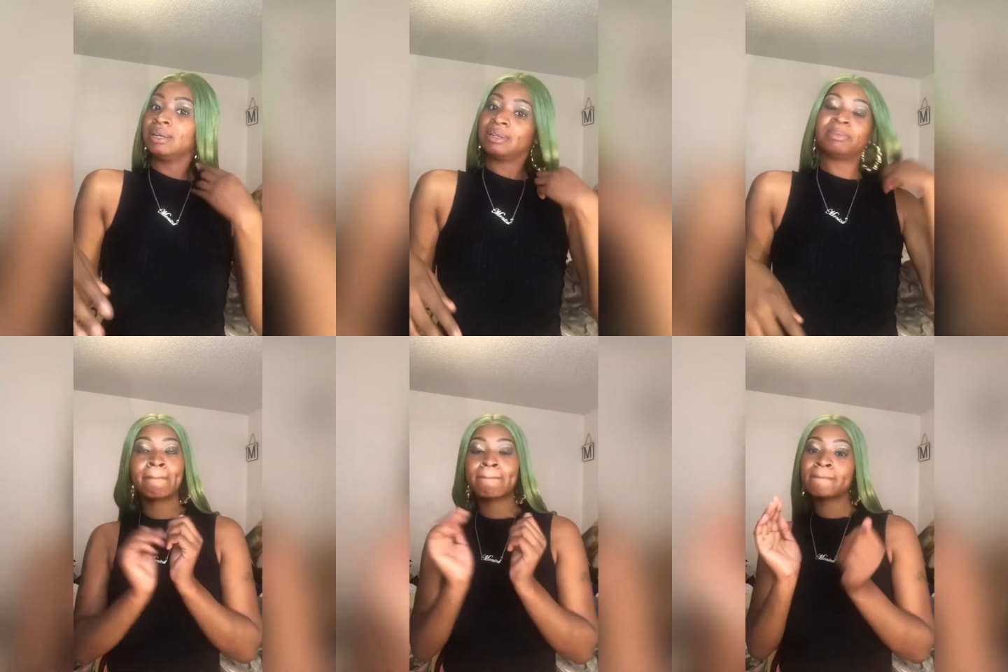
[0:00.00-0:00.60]

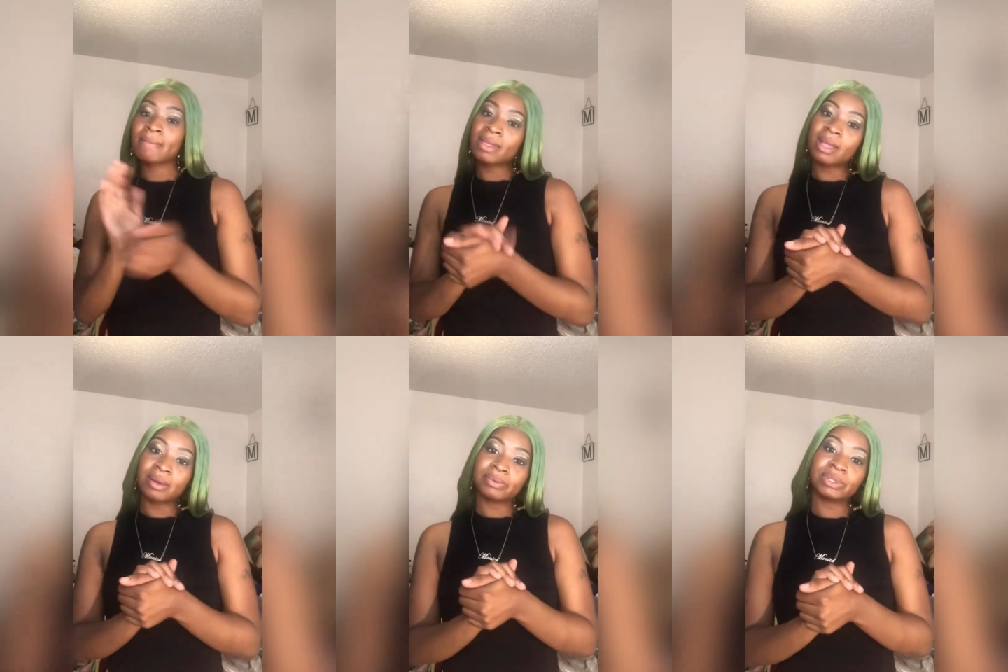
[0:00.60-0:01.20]

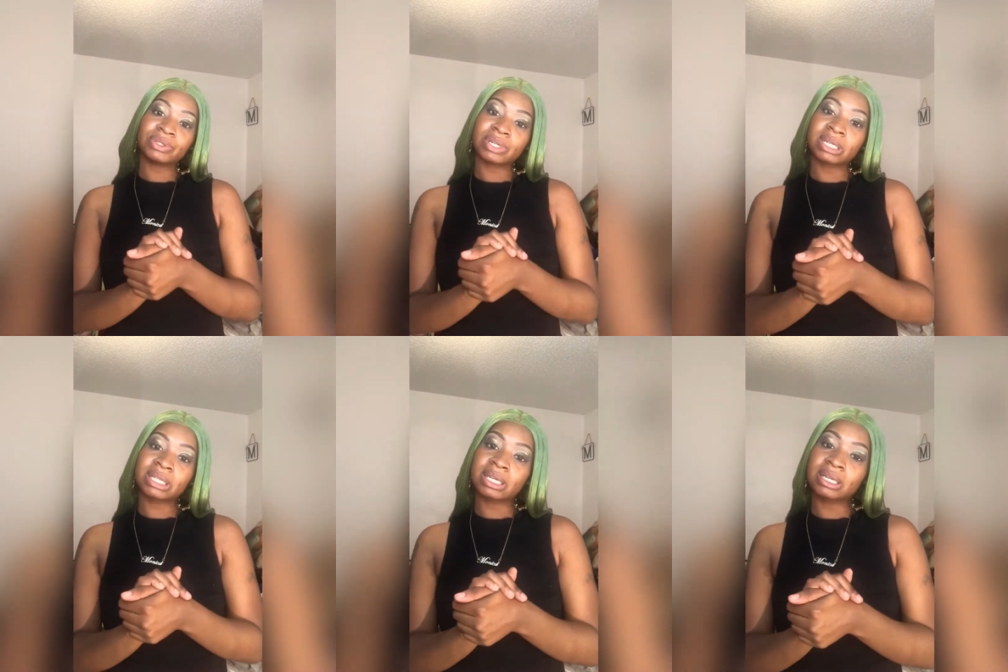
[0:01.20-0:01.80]
I'm really trying
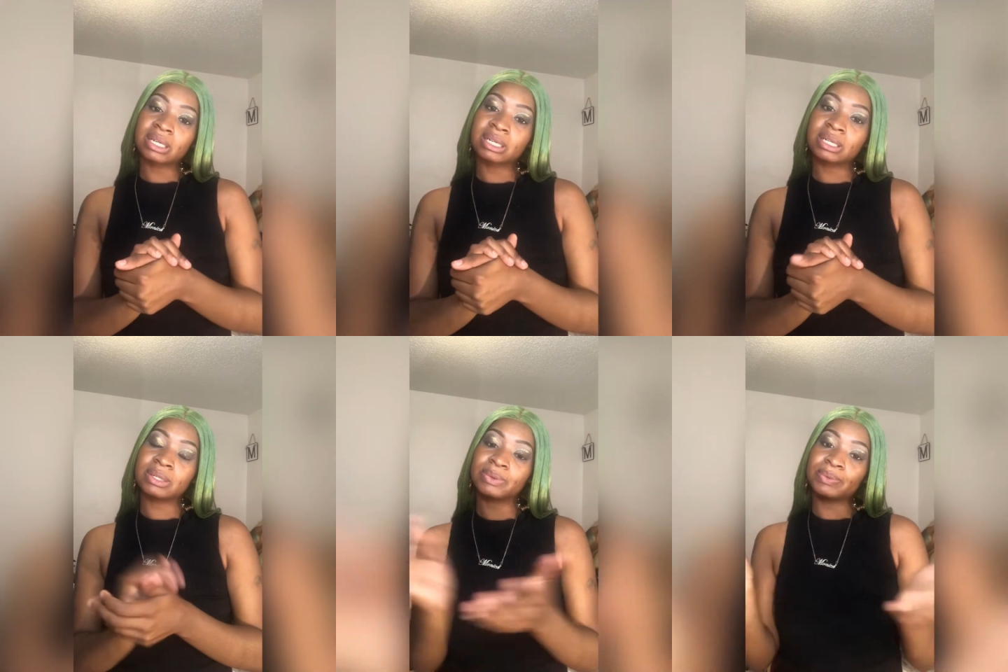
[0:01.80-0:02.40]
to think
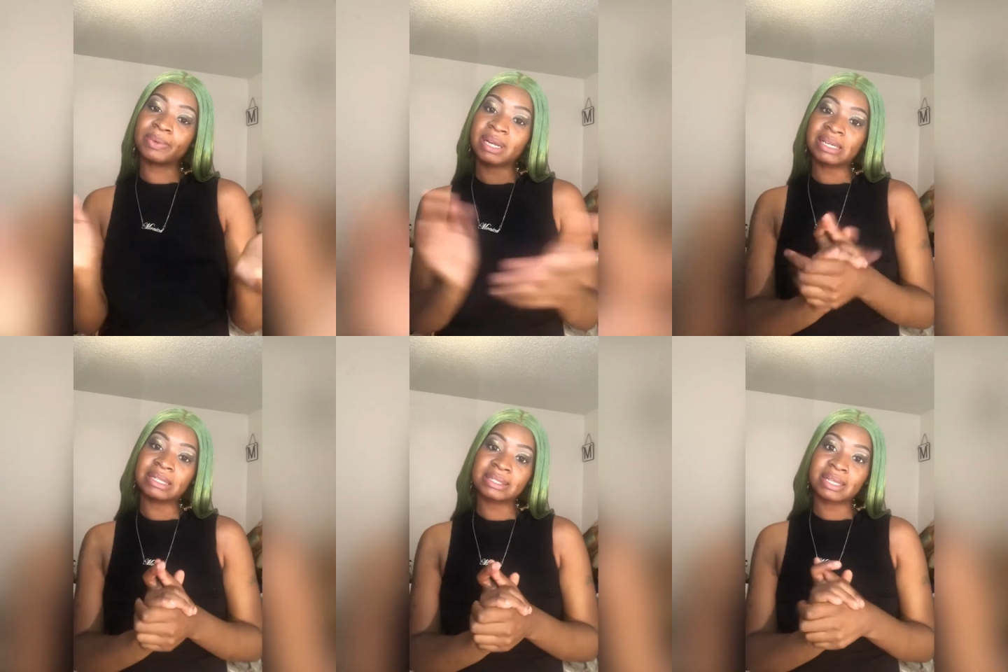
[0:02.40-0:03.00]
what I
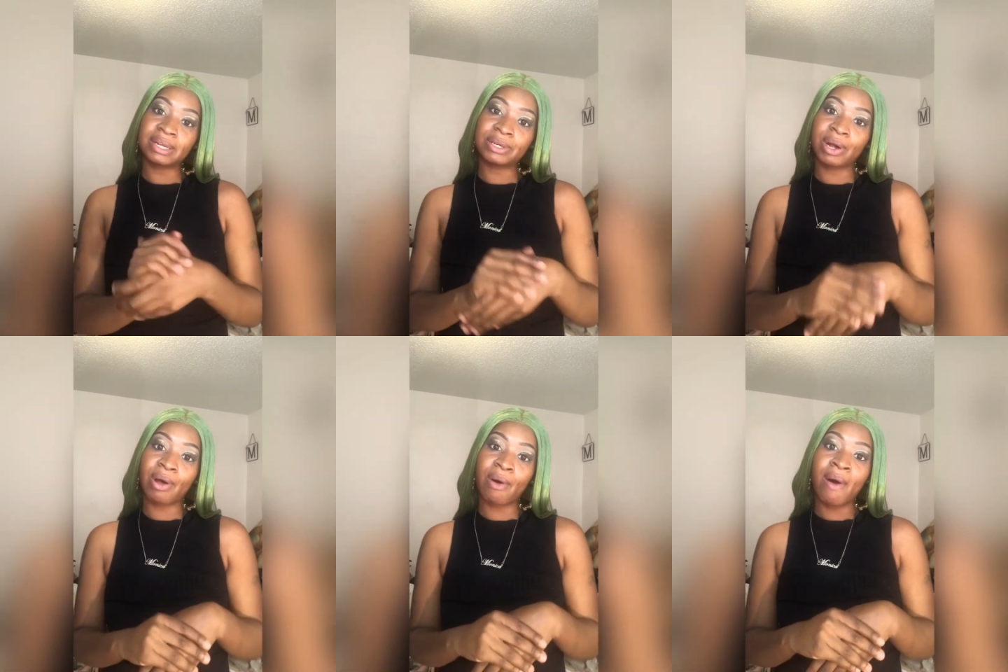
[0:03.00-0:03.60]
need to say to
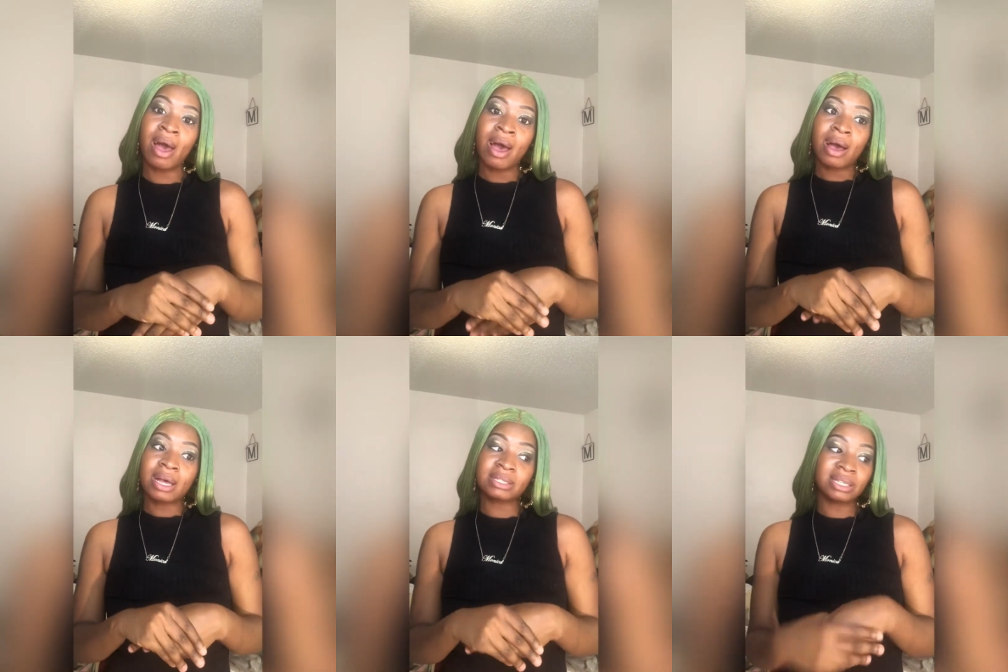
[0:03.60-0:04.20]
y'all.
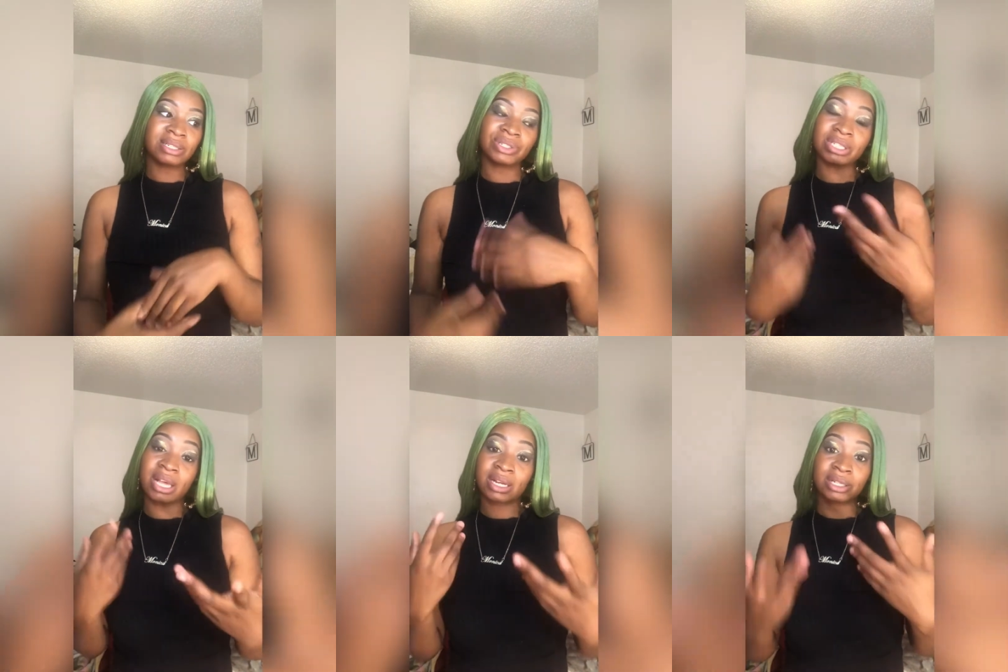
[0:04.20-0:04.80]
Because this is just
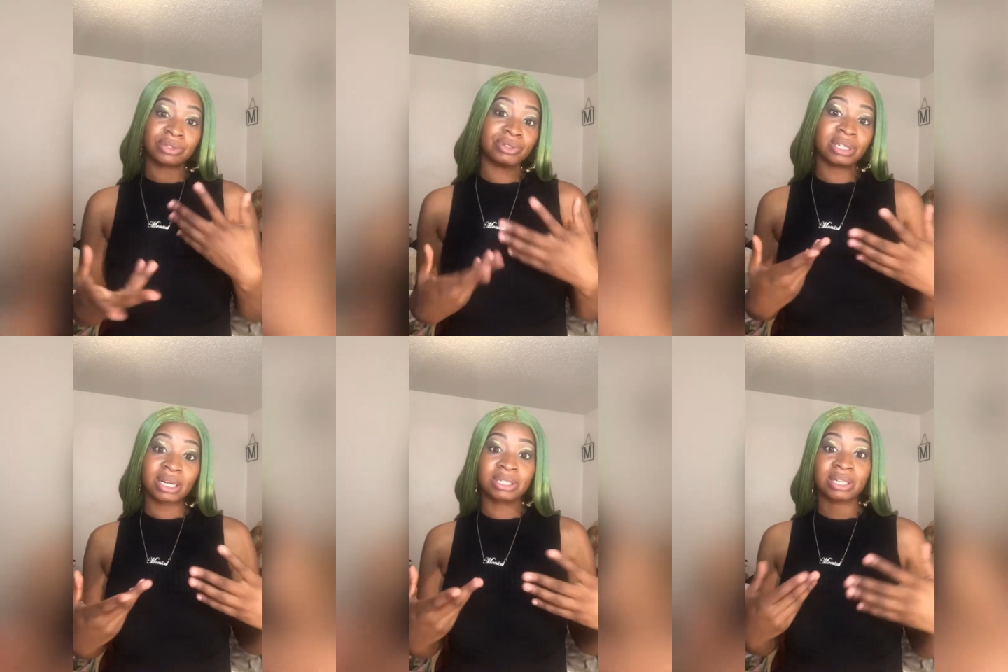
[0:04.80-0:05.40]
like an
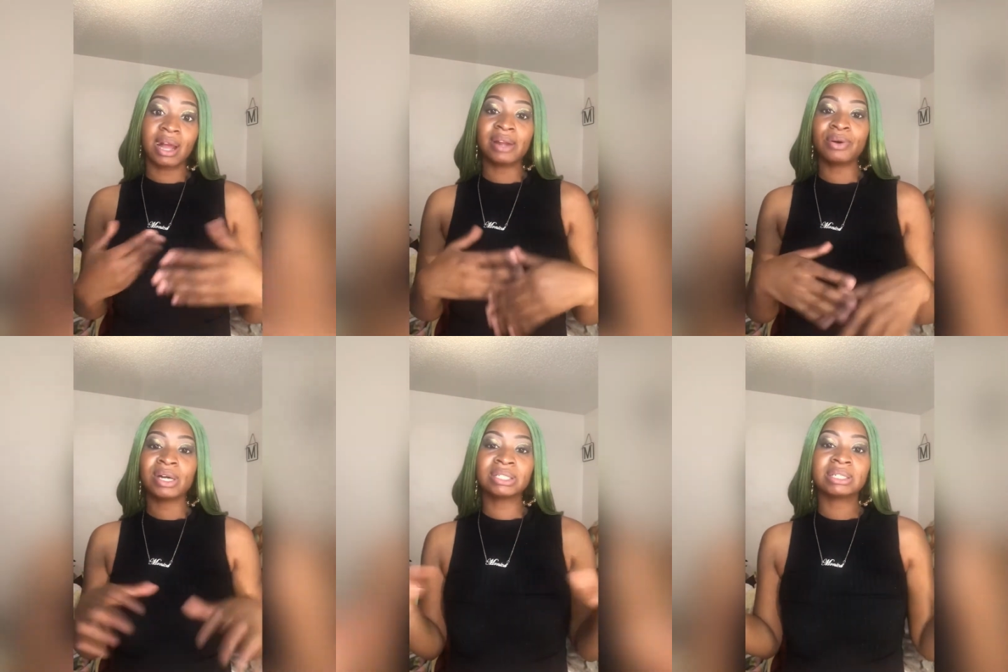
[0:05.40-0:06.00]
introduction. I know
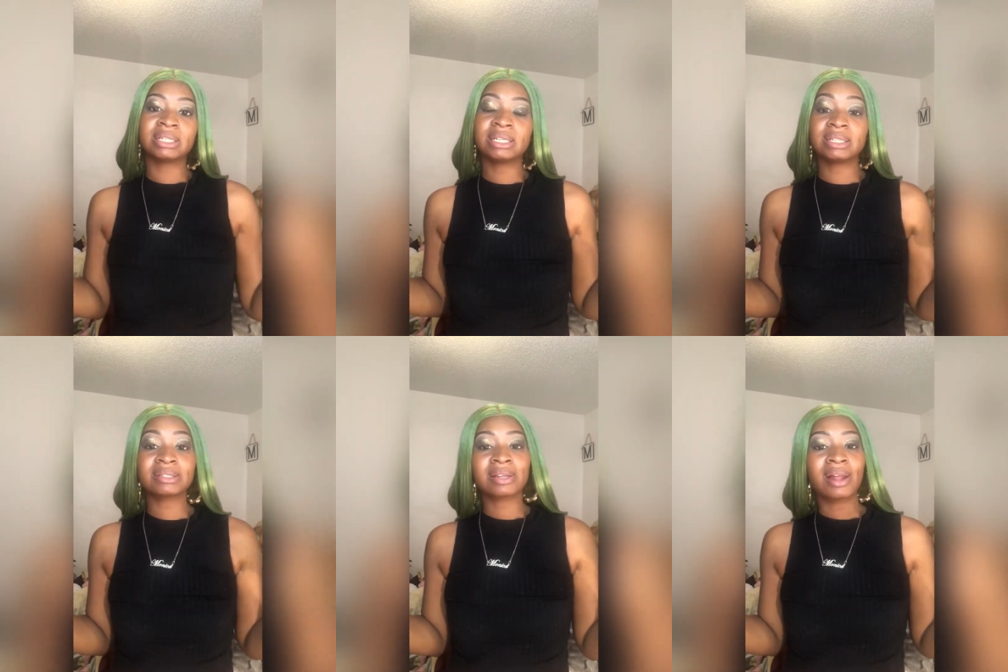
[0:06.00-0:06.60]
I should have did
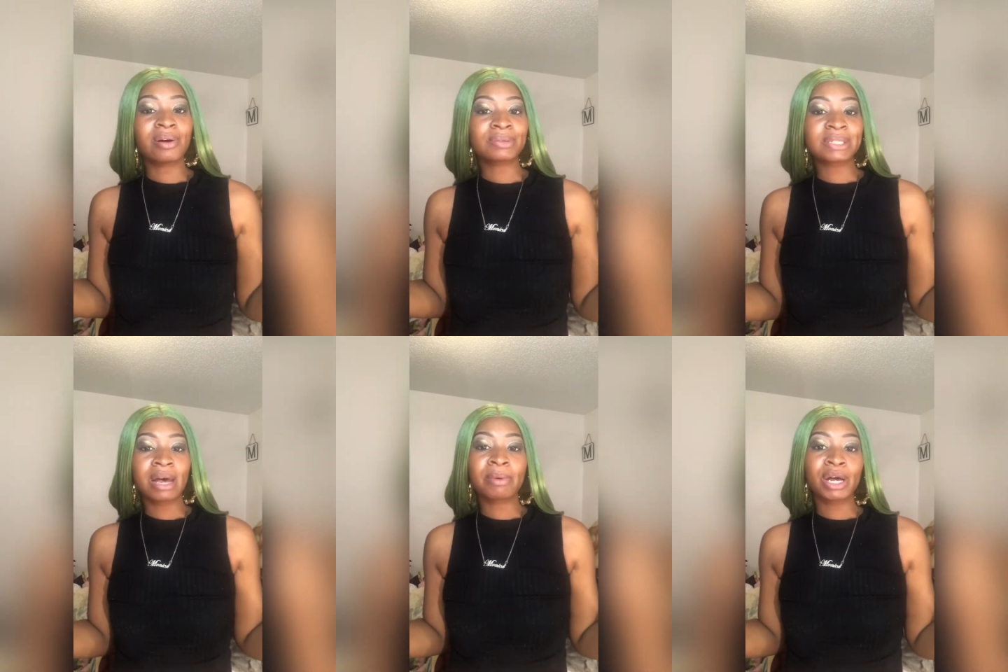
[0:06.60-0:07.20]
this a long
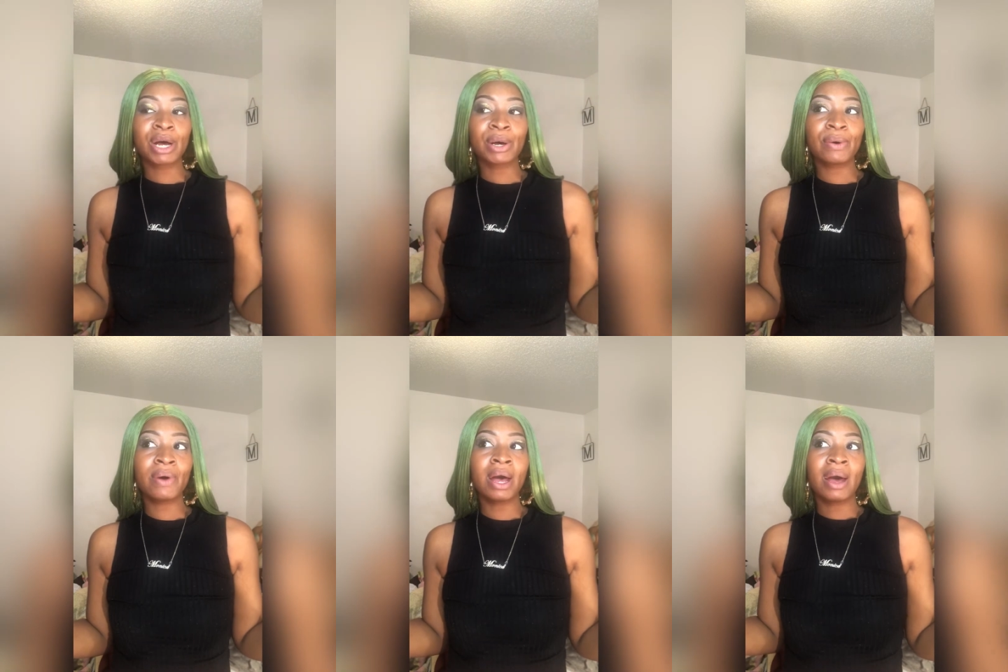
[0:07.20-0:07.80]
time ago.